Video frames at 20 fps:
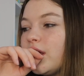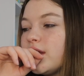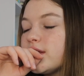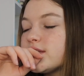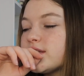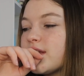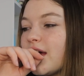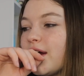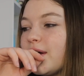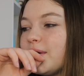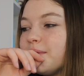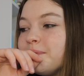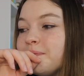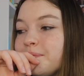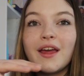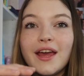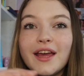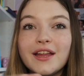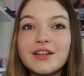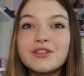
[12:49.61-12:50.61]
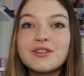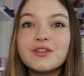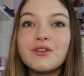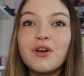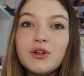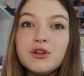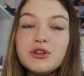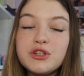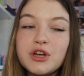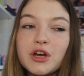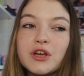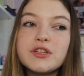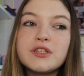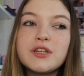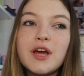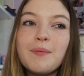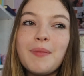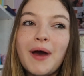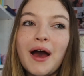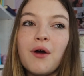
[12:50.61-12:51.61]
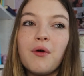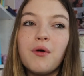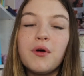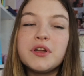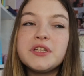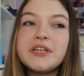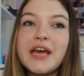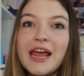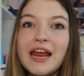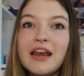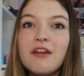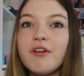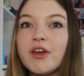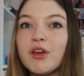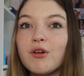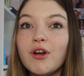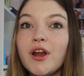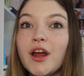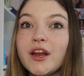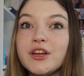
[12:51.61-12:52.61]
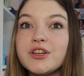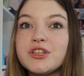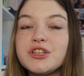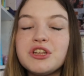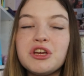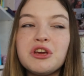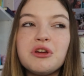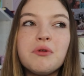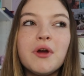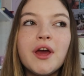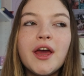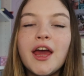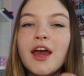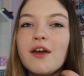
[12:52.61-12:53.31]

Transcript: So it's just about tailoring your learning to you.